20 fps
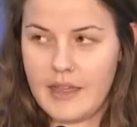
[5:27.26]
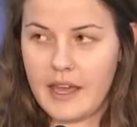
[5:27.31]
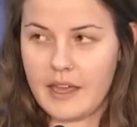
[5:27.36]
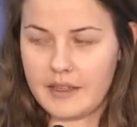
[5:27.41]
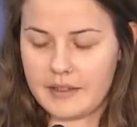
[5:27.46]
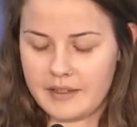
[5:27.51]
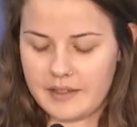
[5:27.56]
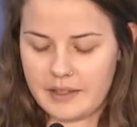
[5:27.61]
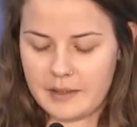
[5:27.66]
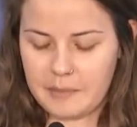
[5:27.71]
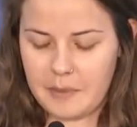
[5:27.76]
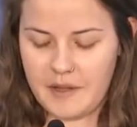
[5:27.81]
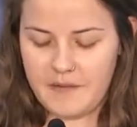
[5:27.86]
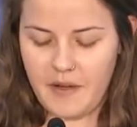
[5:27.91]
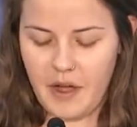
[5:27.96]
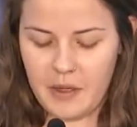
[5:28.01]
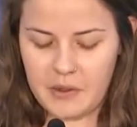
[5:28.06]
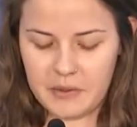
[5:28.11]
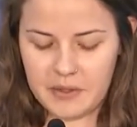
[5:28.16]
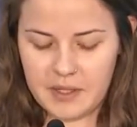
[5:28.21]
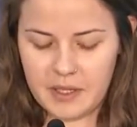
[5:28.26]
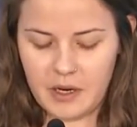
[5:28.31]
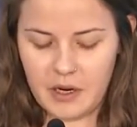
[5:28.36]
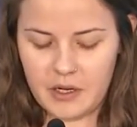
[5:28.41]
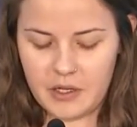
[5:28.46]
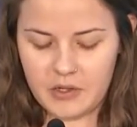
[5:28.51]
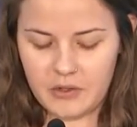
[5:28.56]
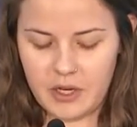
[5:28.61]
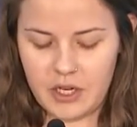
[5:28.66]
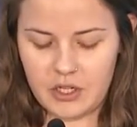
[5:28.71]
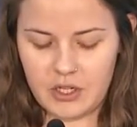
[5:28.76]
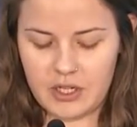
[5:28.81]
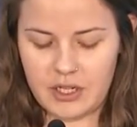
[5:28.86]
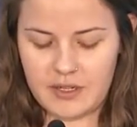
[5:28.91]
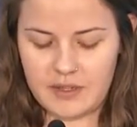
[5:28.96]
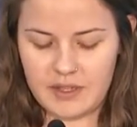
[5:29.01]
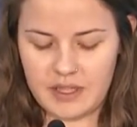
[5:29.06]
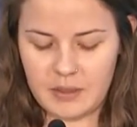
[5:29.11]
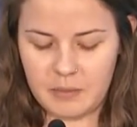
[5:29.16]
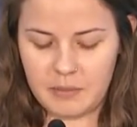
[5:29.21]
Thus, my father's incarceration
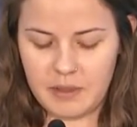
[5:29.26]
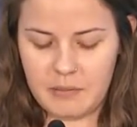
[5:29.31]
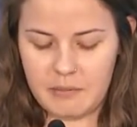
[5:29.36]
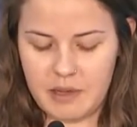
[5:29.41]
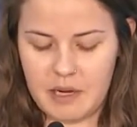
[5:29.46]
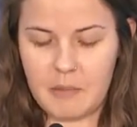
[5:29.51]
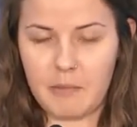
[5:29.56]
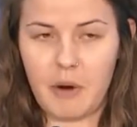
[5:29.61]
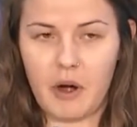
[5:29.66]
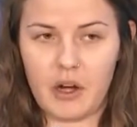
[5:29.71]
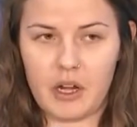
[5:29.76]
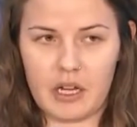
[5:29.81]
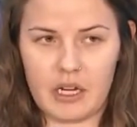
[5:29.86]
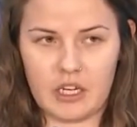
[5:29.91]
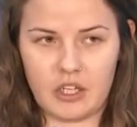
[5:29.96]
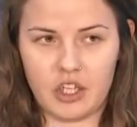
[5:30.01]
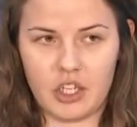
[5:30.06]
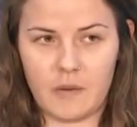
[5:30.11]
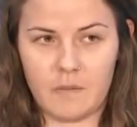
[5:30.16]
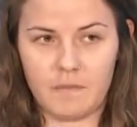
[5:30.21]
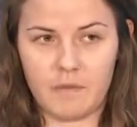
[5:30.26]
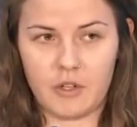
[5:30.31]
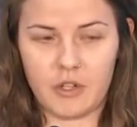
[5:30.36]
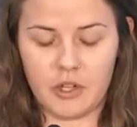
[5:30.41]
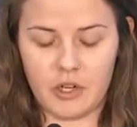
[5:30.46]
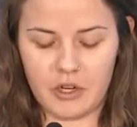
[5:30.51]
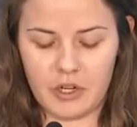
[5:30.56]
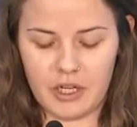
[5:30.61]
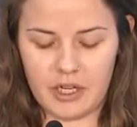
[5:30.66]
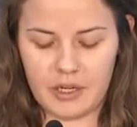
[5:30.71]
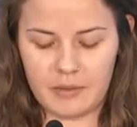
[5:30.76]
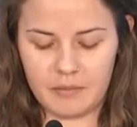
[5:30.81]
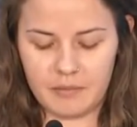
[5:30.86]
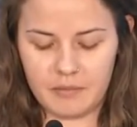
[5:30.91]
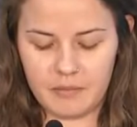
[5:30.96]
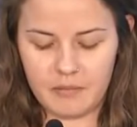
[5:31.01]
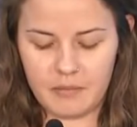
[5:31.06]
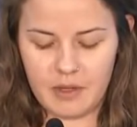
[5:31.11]
has simply been a bargaining chip for Turkey,